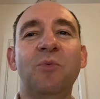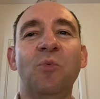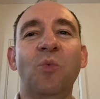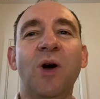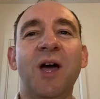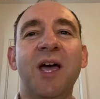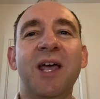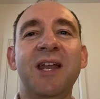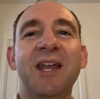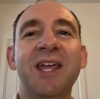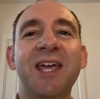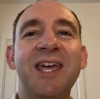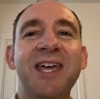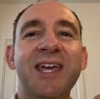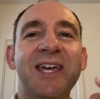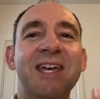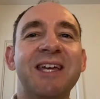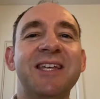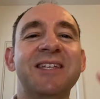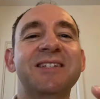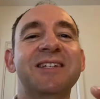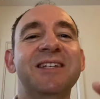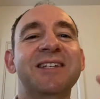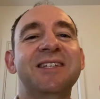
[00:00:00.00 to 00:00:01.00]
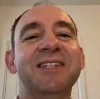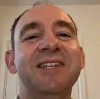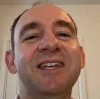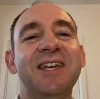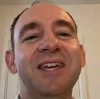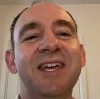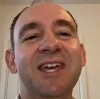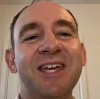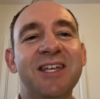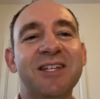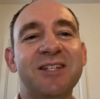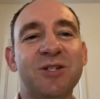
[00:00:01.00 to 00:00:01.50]
when he gets to see
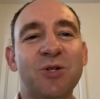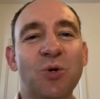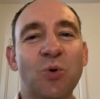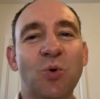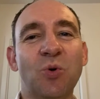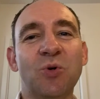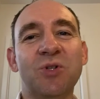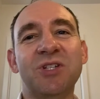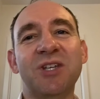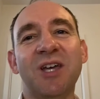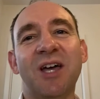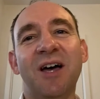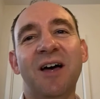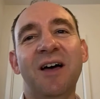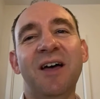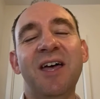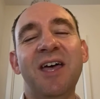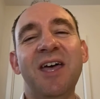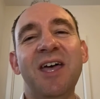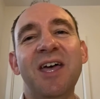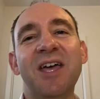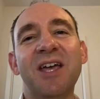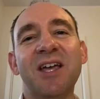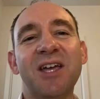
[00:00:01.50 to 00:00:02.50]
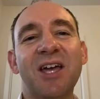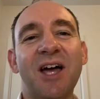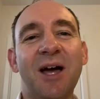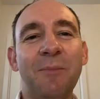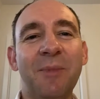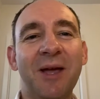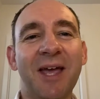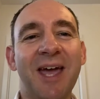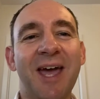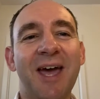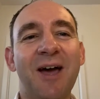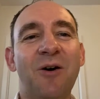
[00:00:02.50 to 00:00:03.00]
his daughter
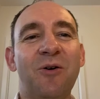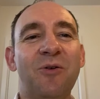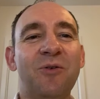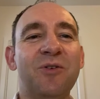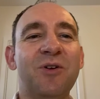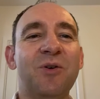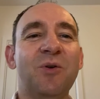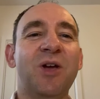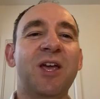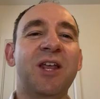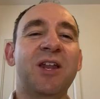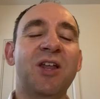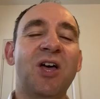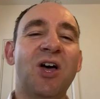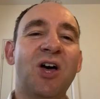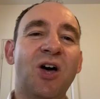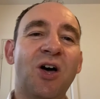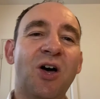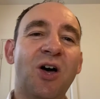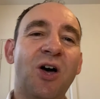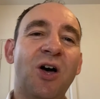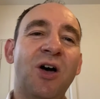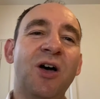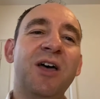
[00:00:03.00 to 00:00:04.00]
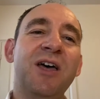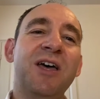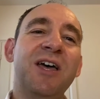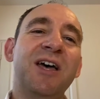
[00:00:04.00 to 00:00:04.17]
coming out in her